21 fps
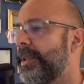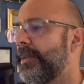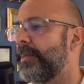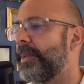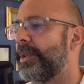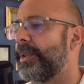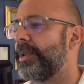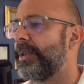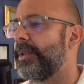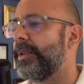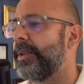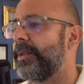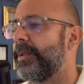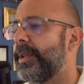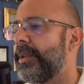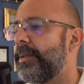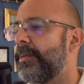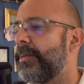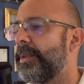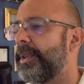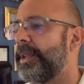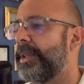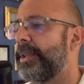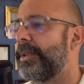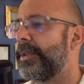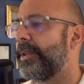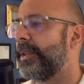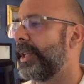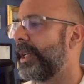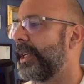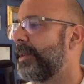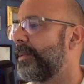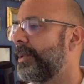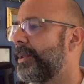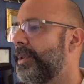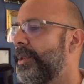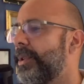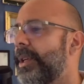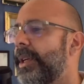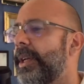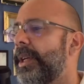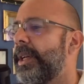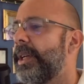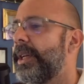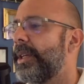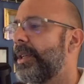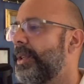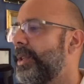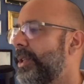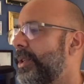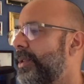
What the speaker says: submission are the only relational languages she